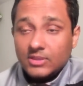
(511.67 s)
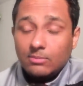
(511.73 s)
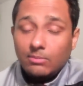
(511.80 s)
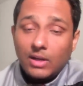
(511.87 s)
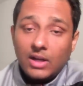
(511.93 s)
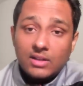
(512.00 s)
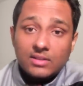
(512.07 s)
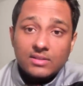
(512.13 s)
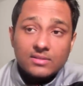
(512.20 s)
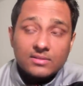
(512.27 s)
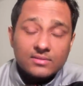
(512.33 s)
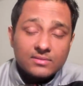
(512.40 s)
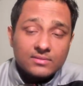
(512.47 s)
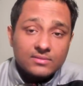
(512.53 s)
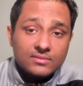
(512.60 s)
but
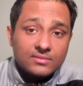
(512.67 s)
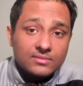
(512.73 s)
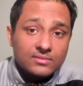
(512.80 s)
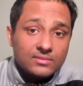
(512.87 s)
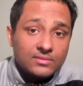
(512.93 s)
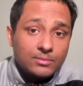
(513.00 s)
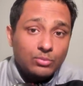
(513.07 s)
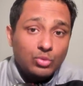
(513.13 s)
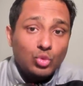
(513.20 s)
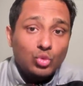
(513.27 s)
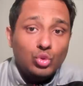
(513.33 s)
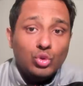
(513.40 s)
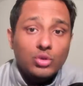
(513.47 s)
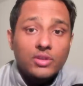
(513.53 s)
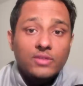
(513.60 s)

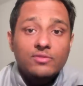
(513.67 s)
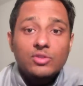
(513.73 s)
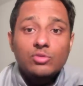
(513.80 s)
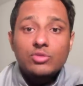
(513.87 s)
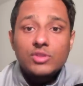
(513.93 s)
Pluto gives you